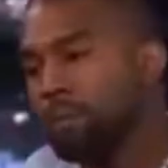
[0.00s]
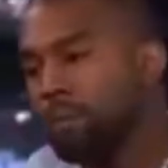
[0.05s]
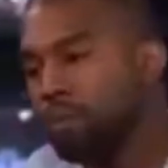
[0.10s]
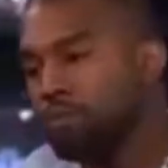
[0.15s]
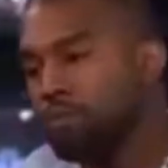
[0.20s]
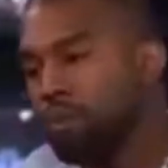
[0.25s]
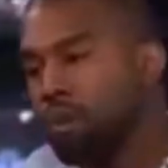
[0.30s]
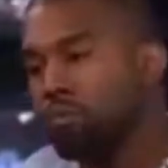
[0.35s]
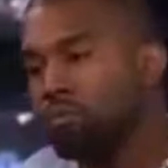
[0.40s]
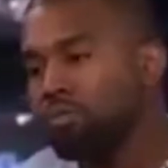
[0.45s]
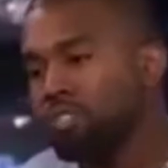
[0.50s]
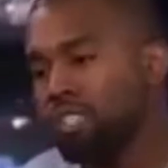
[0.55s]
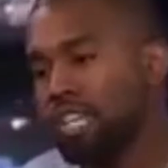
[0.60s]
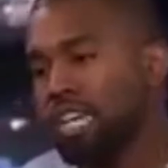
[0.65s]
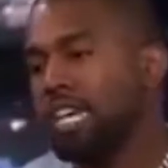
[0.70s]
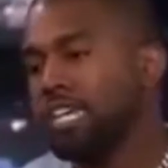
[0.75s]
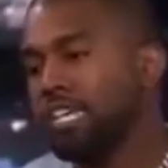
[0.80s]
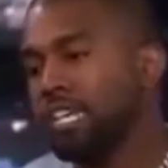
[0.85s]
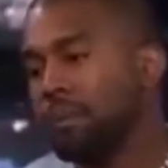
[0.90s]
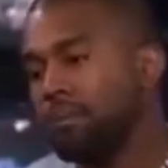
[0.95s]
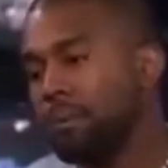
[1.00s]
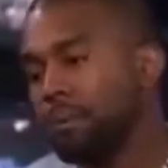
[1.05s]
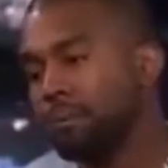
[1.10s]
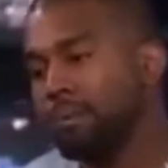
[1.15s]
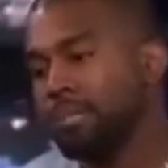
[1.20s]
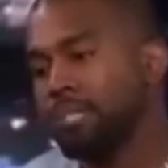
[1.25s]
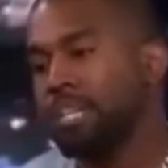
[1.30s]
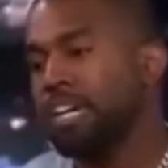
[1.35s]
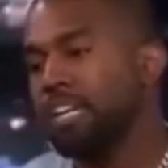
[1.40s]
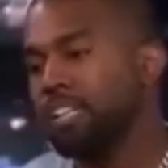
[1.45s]
don't stand up and
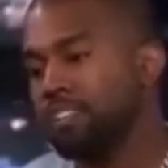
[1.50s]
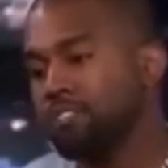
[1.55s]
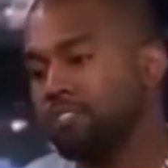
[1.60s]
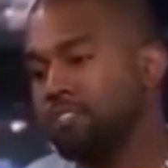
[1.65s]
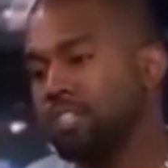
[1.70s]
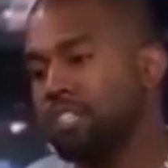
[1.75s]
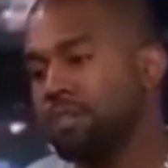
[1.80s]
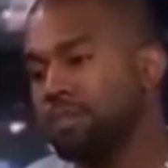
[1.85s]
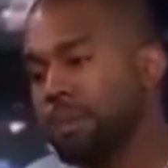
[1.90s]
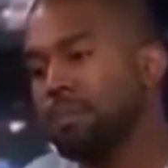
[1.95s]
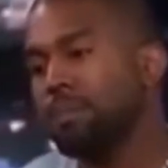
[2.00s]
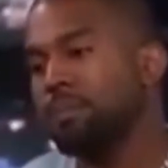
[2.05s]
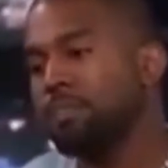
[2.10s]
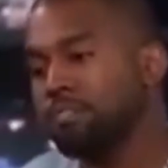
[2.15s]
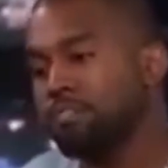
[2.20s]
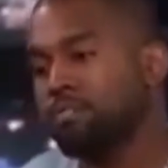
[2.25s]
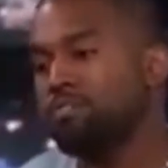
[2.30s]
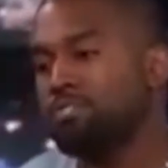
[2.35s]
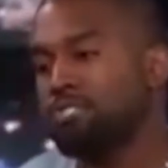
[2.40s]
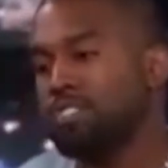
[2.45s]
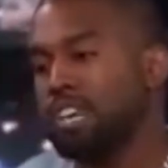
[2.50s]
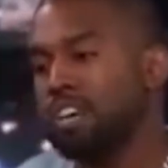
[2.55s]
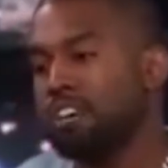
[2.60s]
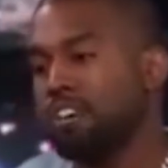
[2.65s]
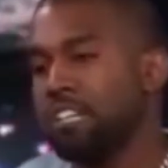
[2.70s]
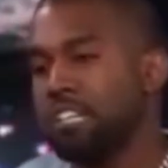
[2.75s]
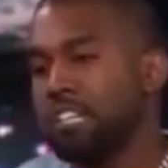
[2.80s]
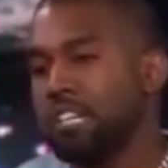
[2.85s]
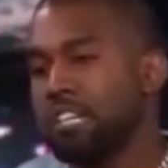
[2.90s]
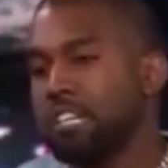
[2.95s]
protect their dreams. People are too scared
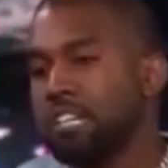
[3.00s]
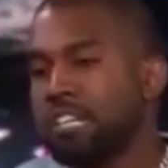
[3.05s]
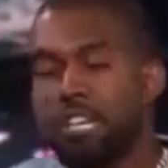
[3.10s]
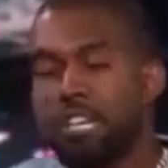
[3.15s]
of getting,